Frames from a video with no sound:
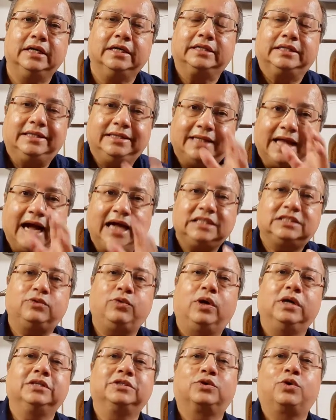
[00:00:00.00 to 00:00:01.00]
That's
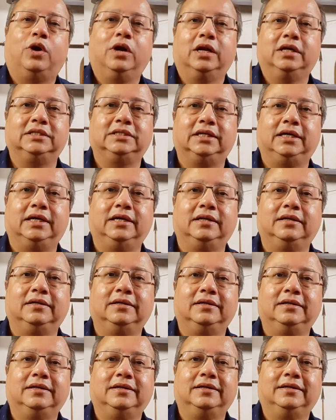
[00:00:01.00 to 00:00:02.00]
what is called agile.
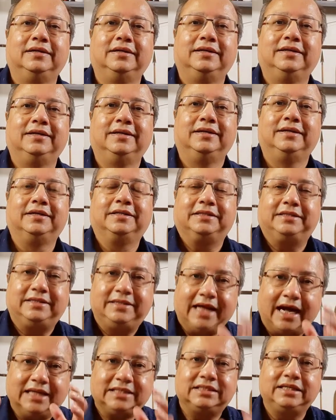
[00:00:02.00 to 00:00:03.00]

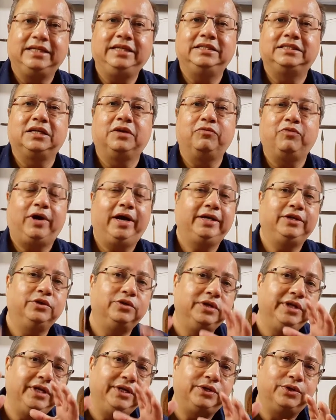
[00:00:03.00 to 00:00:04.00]
That's the reason why you
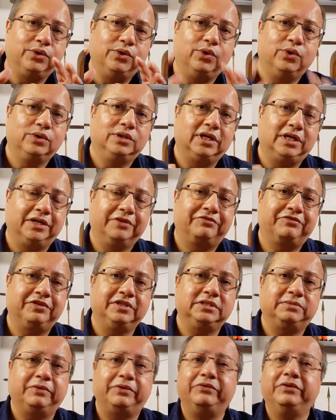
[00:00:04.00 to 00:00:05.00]
need to know the
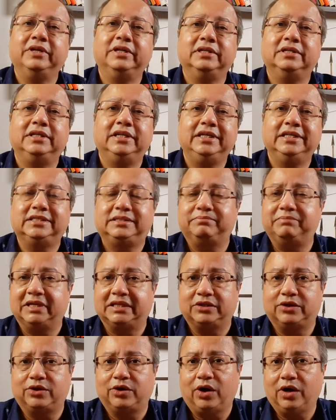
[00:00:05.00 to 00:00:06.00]
difference between these
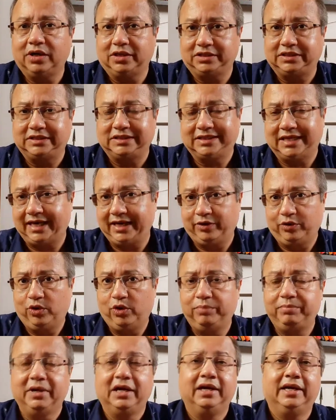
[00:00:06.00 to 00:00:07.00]
methodologies. I
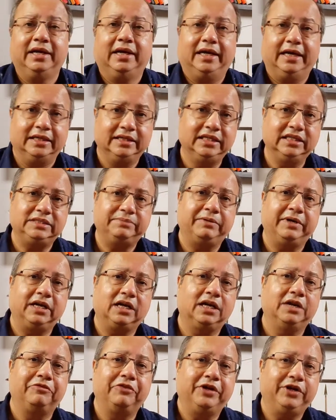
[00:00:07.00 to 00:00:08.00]
hope in this
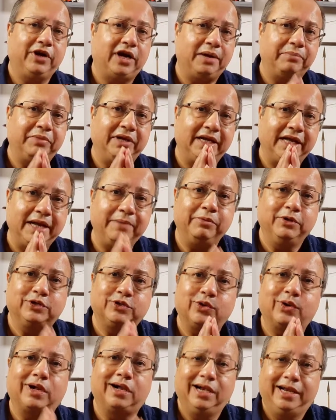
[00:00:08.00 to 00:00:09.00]
particular video I have been able to
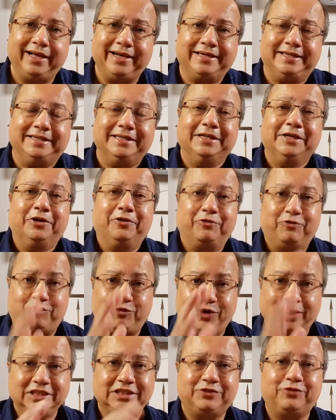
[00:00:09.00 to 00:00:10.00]
clear
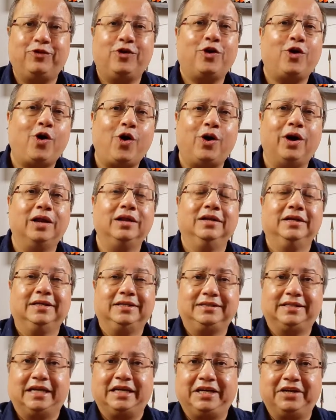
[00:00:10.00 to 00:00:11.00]
once for all
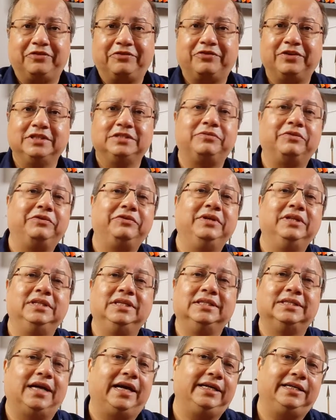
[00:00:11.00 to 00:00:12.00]
the difference between
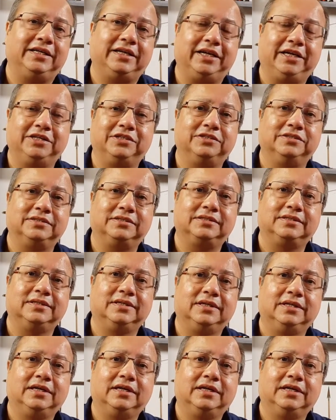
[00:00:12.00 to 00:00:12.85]
these iterations.